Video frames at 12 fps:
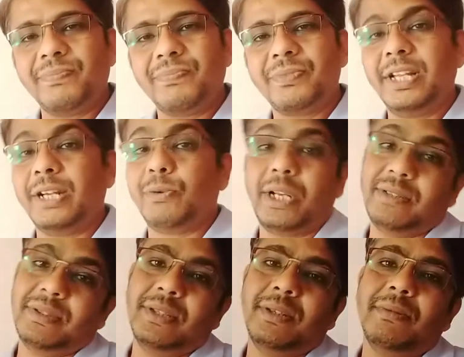factor you
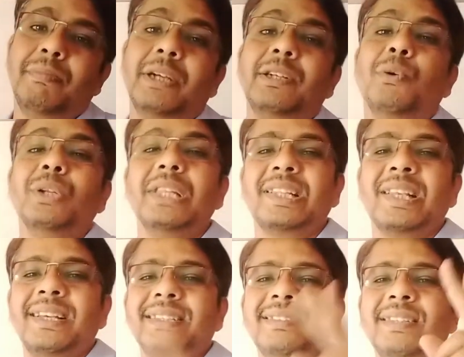are starting with.
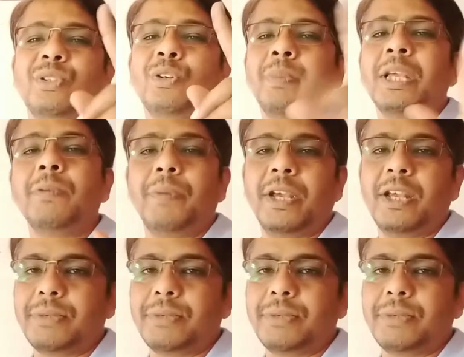That's what I said.